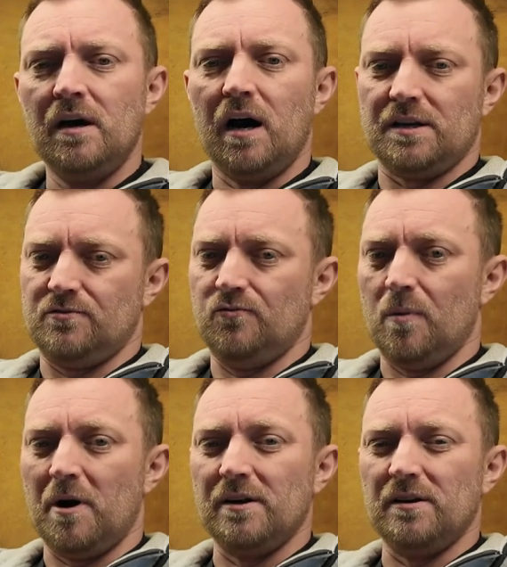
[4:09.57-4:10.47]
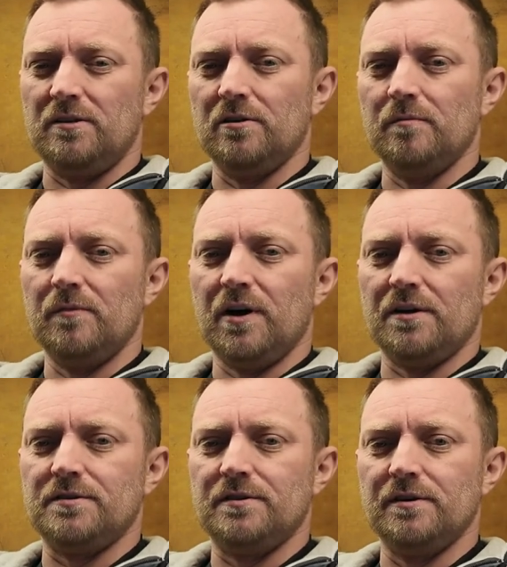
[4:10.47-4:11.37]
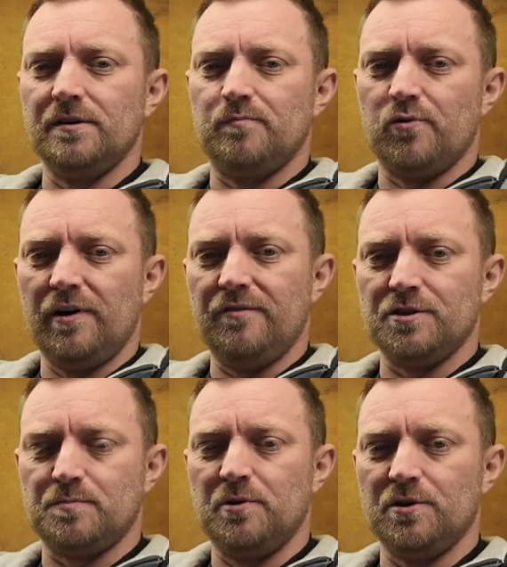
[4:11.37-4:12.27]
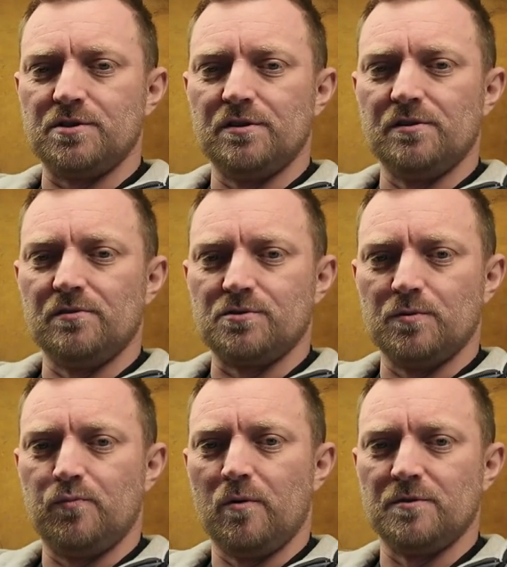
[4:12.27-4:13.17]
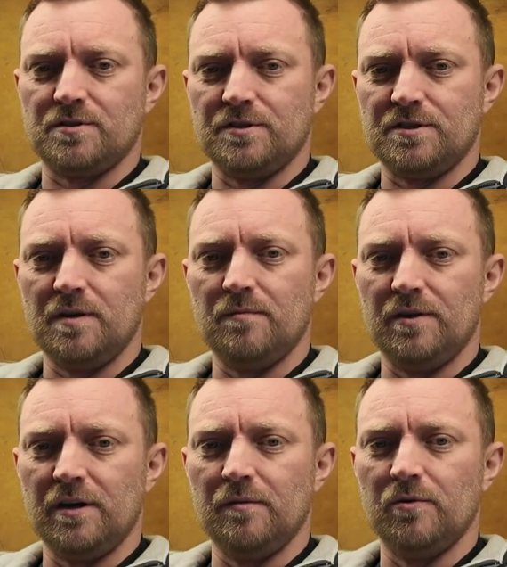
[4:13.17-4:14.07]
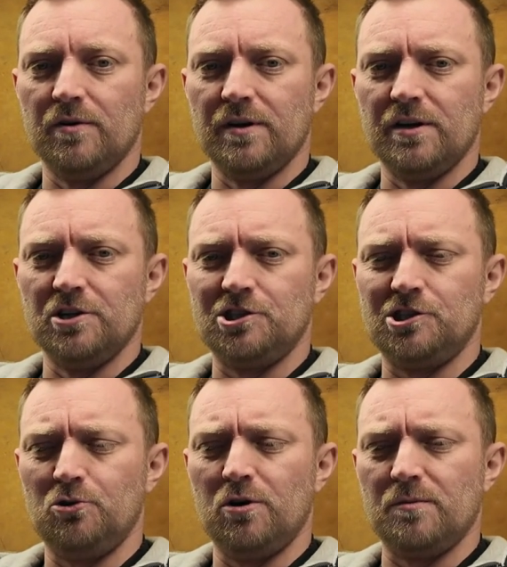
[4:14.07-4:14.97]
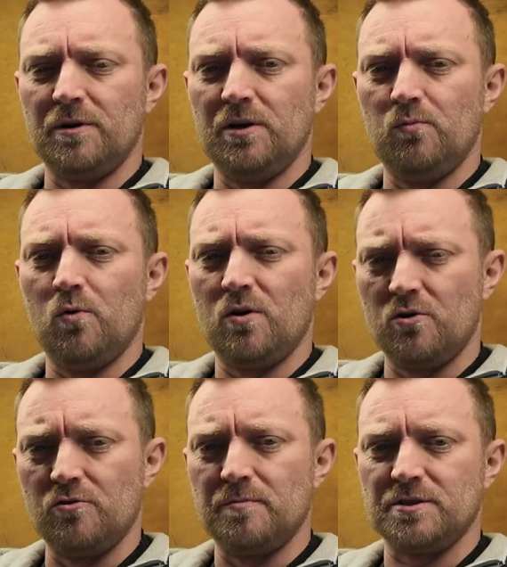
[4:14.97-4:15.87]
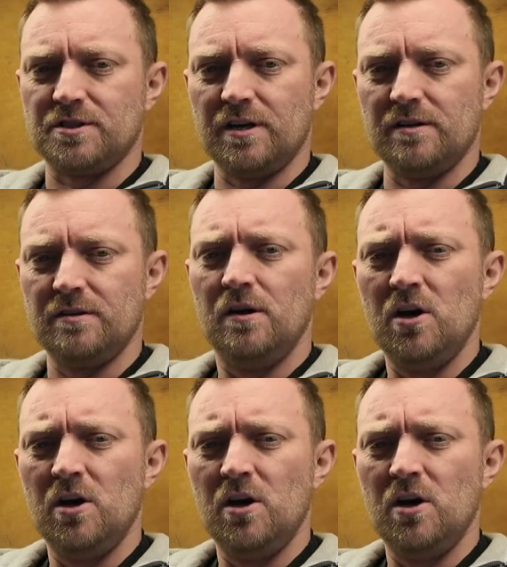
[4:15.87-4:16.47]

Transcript: I reminded them that the previous person had also promised the same thing, but they assured me 100%,